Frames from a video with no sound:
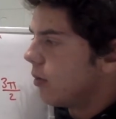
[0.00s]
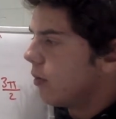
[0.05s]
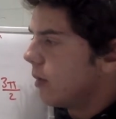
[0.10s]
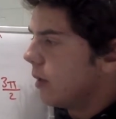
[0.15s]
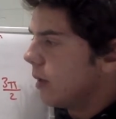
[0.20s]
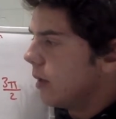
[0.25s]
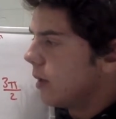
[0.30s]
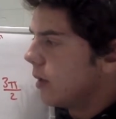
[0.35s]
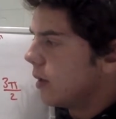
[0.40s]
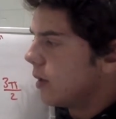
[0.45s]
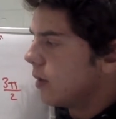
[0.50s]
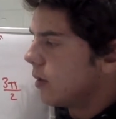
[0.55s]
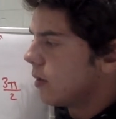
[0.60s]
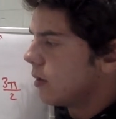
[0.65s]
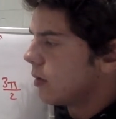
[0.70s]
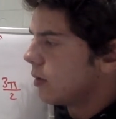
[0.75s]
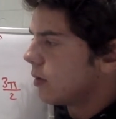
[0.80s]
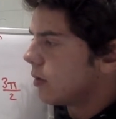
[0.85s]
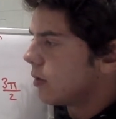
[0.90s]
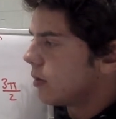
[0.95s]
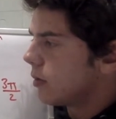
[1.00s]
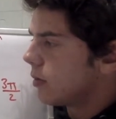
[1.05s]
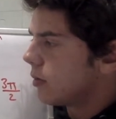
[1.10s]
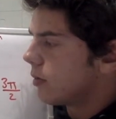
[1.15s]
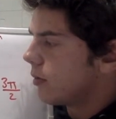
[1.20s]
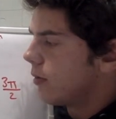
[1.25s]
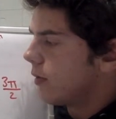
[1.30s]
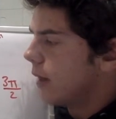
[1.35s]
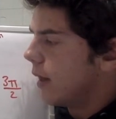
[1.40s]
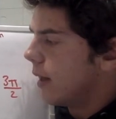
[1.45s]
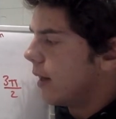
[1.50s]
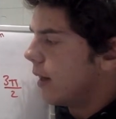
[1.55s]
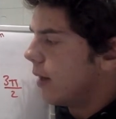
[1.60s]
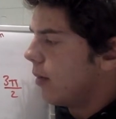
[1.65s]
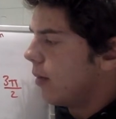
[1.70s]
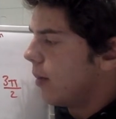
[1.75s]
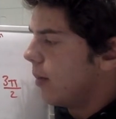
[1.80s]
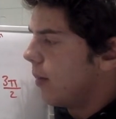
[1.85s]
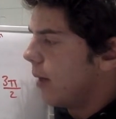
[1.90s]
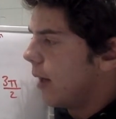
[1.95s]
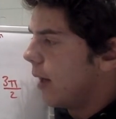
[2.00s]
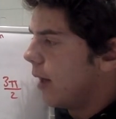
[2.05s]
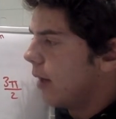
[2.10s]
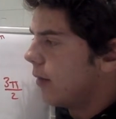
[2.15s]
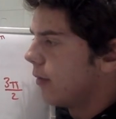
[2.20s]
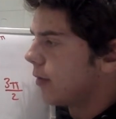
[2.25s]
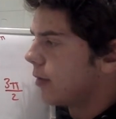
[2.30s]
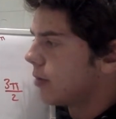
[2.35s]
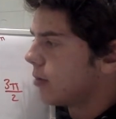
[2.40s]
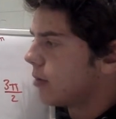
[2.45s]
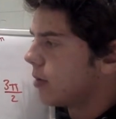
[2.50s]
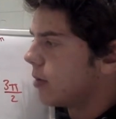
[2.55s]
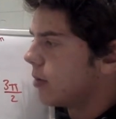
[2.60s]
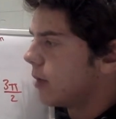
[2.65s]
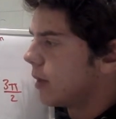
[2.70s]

We find out what pi over 3,